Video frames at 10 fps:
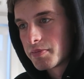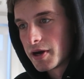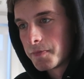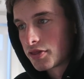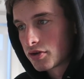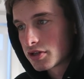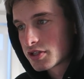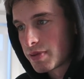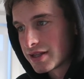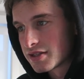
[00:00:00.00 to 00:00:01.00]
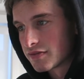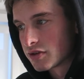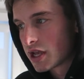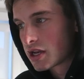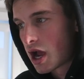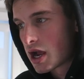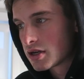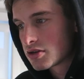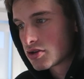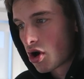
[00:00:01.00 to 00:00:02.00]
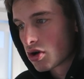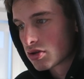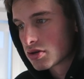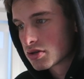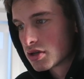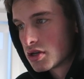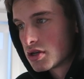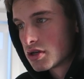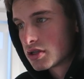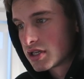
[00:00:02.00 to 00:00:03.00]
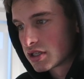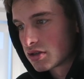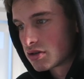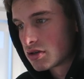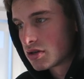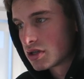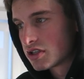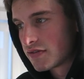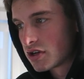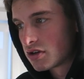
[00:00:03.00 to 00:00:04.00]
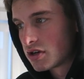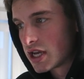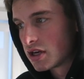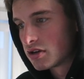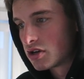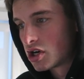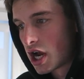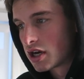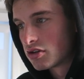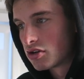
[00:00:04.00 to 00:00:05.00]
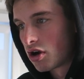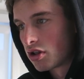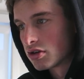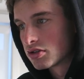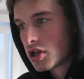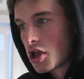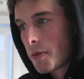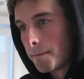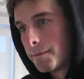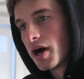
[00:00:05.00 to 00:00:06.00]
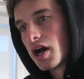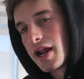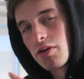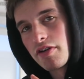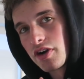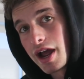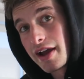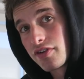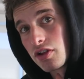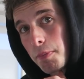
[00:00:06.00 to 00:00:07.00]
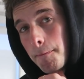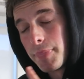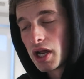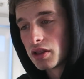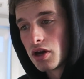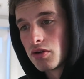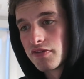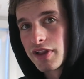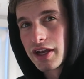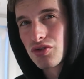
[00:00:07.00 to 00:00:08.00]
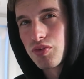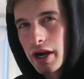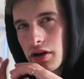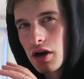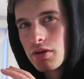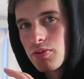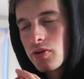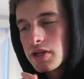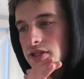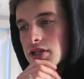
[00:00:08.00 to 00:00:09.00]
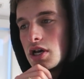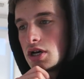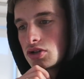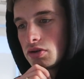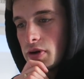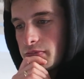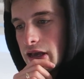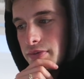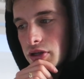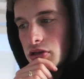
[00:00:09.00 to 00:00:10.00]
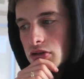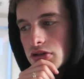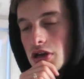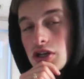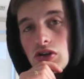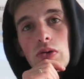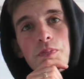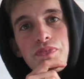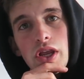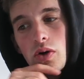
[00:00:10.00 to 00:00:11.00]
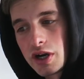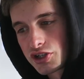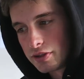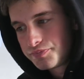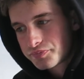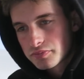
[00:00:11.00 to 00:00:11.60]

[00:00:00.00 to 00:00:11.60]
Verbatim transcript: but they're expensive. They're like $900. 600 700 800 900 dollars but however i have a buttload of like credit card points so i might be able to use so question